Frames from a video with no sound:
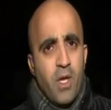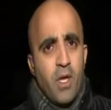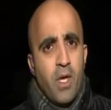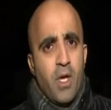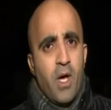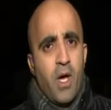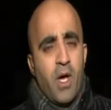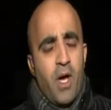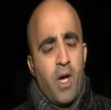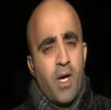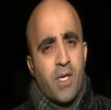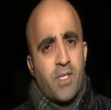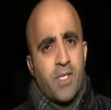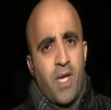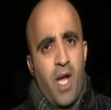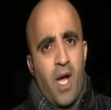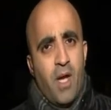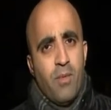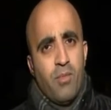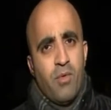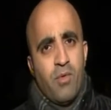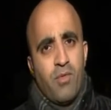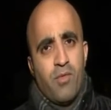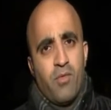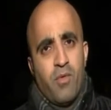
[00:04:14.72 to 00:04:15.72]
a
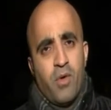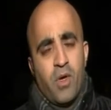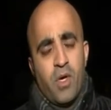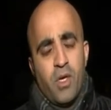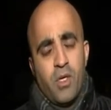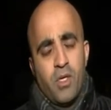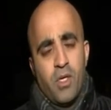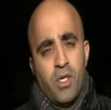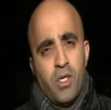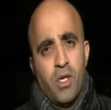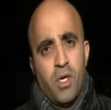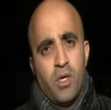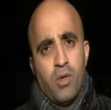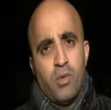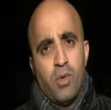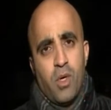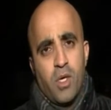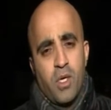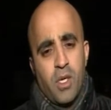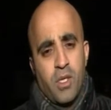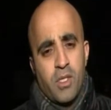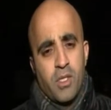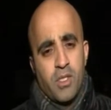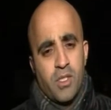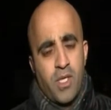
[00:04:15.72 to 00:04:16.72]
time
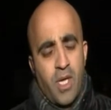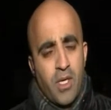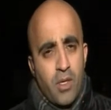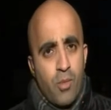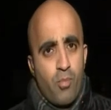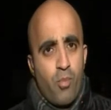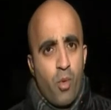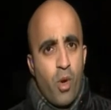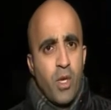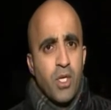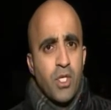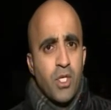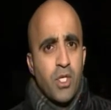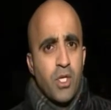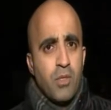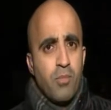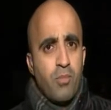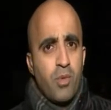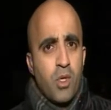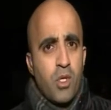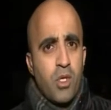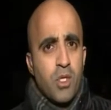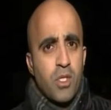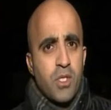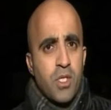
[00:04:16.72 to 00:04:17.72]
of, celebration
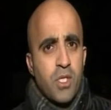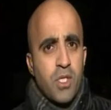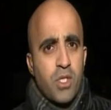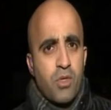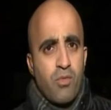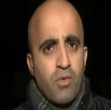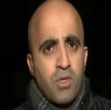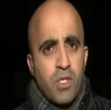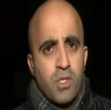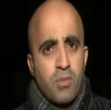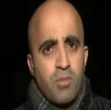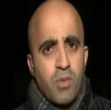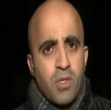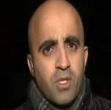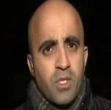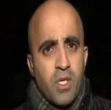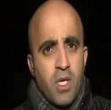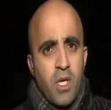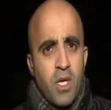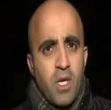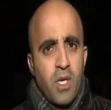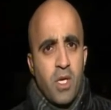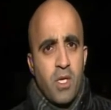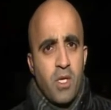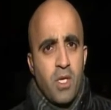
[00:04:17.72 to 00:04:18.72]
because it's Christmas.
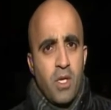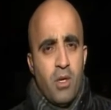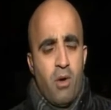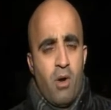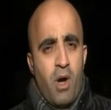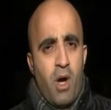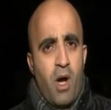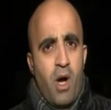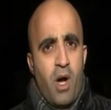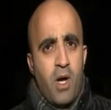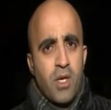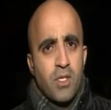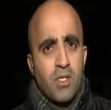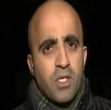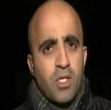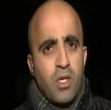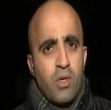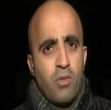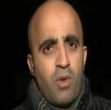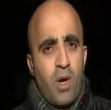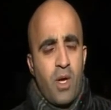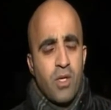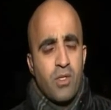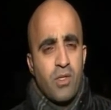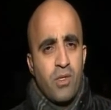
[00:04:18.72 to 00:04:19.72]
Our hearts
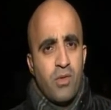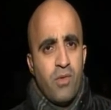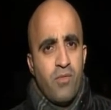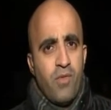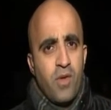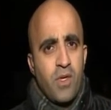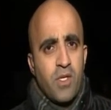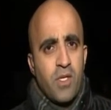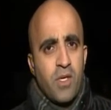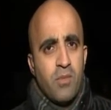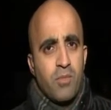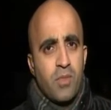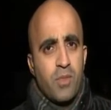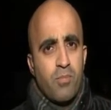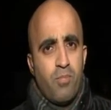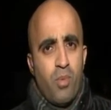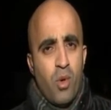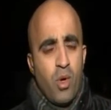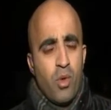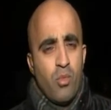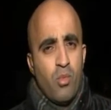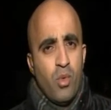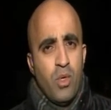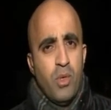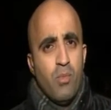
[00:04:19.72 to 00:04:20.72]
go out to the victims.
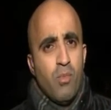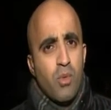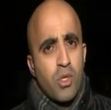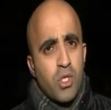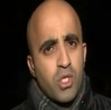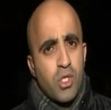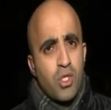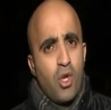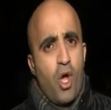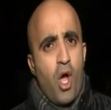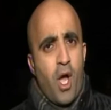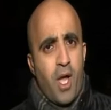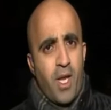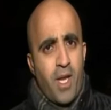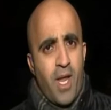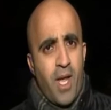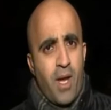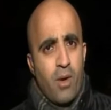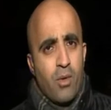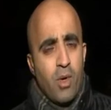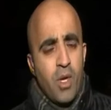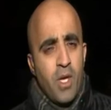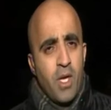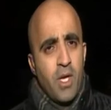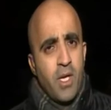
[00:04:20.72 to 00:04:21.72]
But we must not
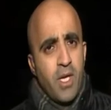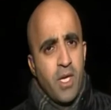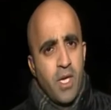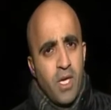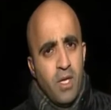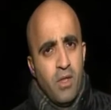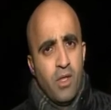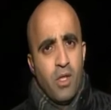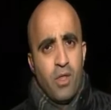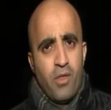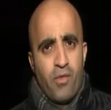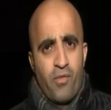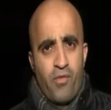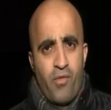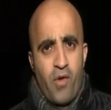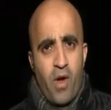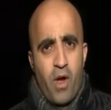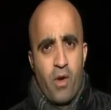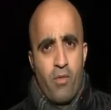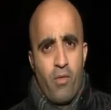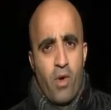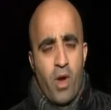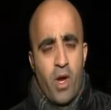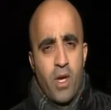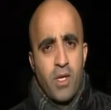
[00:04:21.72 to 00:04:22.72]
allow either the
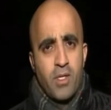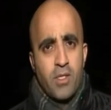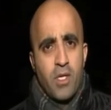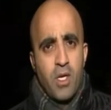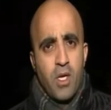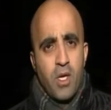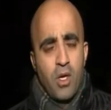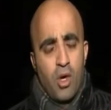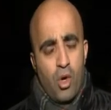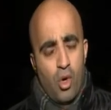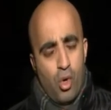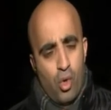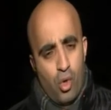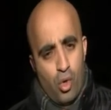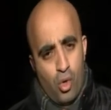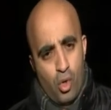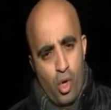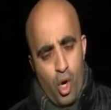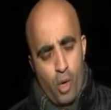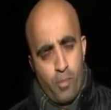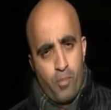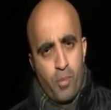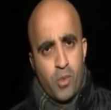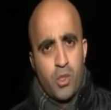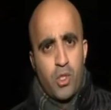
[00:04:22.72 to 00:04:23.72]
far right or
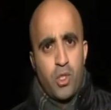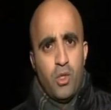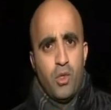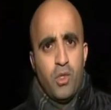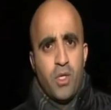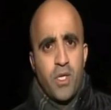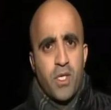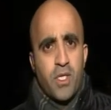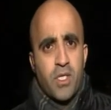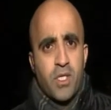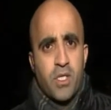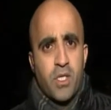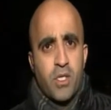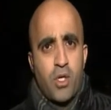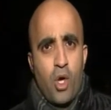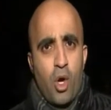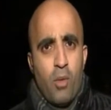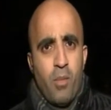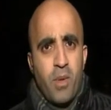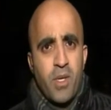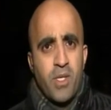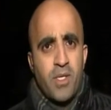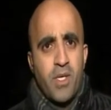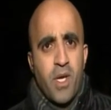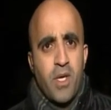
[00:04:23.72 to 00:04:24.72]
opportunist
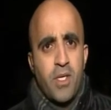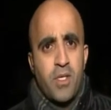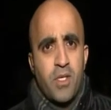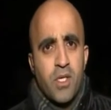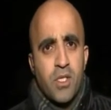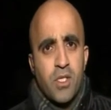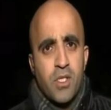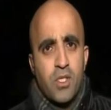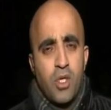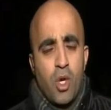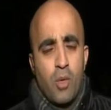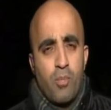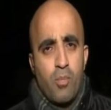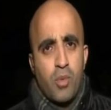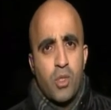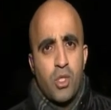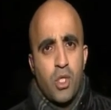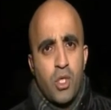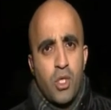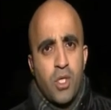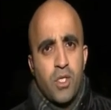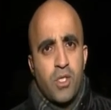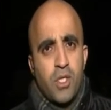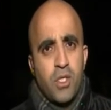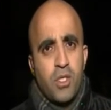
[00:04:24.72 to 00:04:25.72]
commentators the
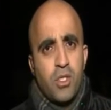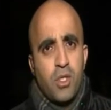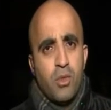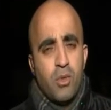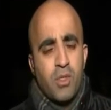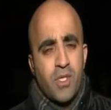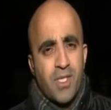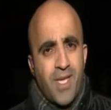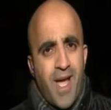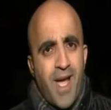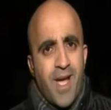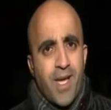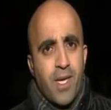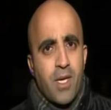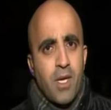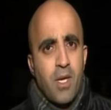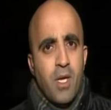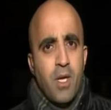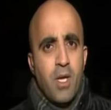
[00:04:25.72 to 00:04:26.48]
opportunity to attack